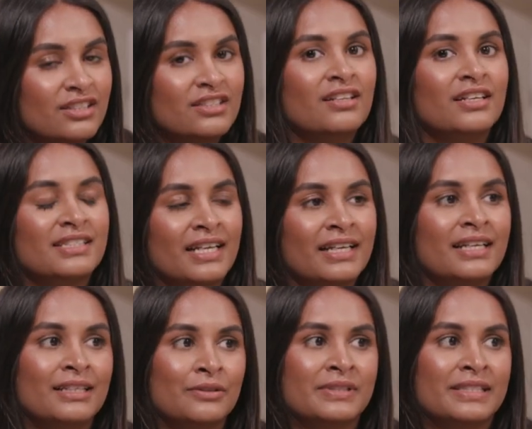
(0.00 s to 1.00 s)
Just to like take a
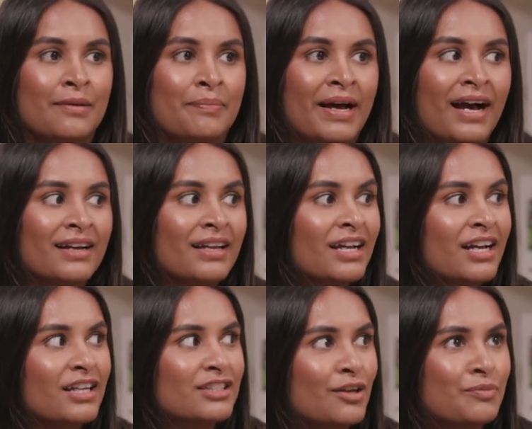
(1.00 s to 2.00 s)
little step back.
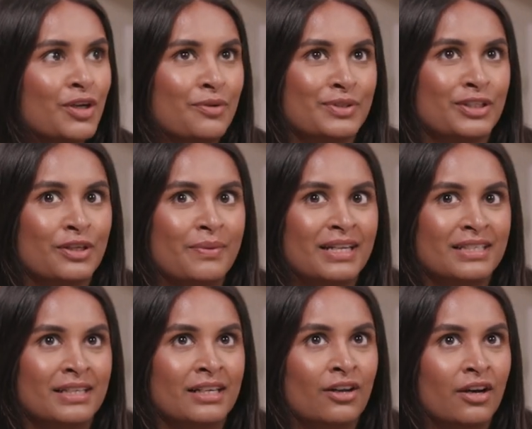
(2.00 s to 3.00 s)
And sometimes I do
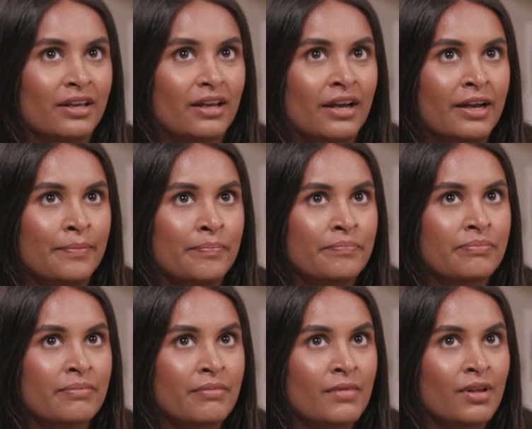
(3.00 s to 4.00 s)
actually like.
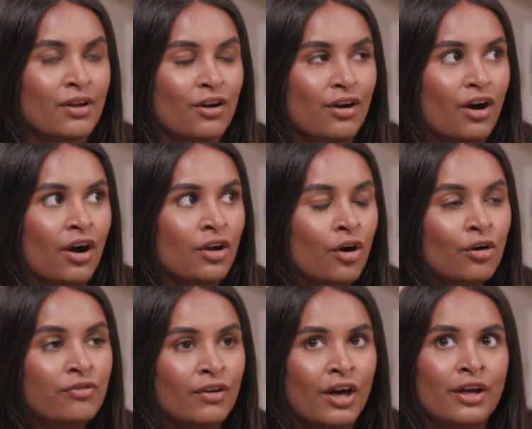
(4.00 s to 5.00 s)
I
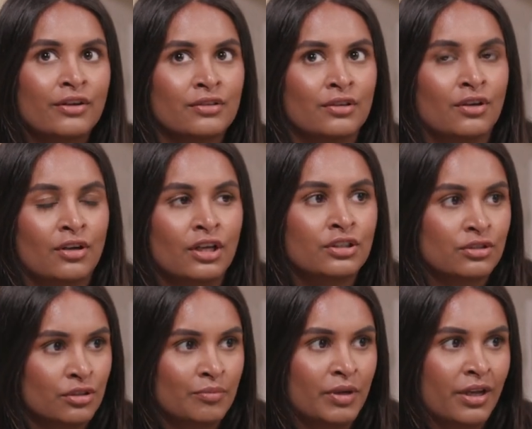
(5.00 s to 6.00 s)
offload a lot, like
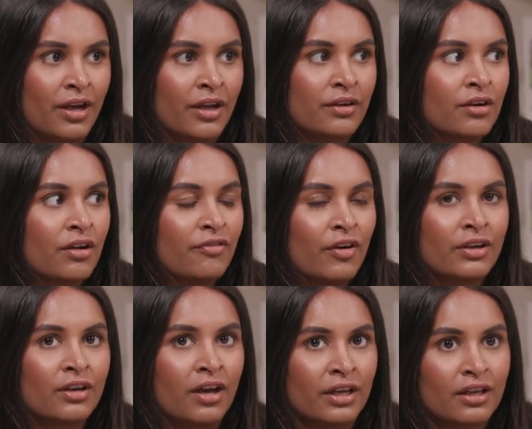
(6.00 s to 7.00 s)
just on my own, and I
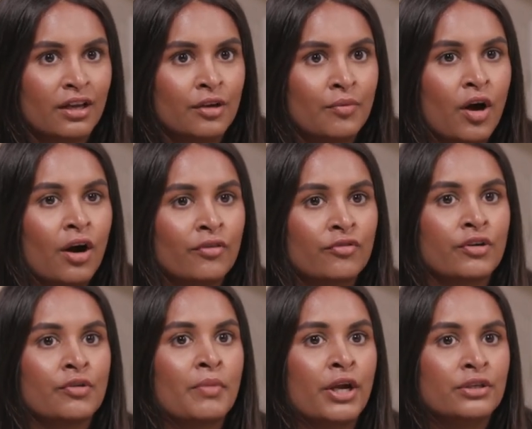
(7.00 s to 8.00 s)
find like after an
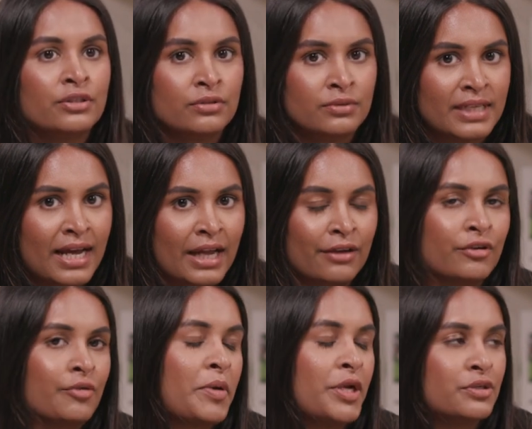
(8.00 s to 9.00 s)
emotional day or an
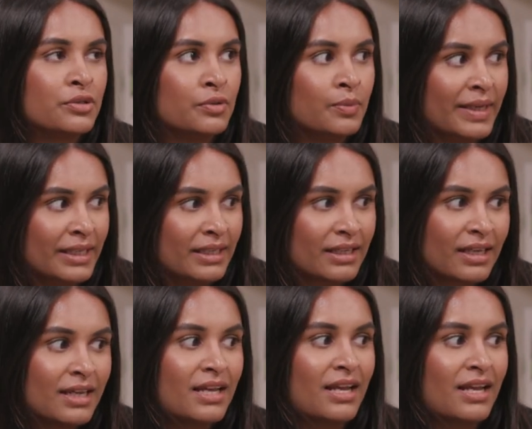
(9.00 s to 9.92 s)
emotional week,